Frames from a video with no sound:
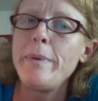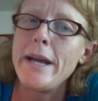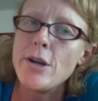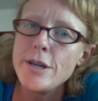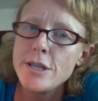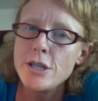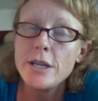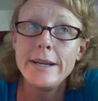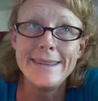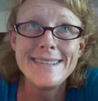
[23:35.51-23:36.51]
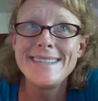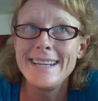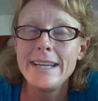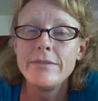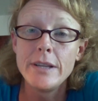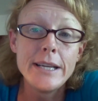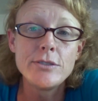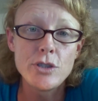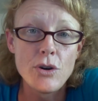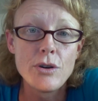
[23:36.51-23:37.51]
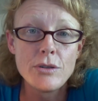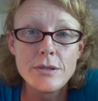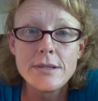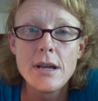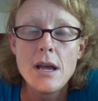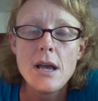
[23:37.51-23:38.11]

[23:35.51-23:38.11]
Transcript: Parish in the city of Lake Charles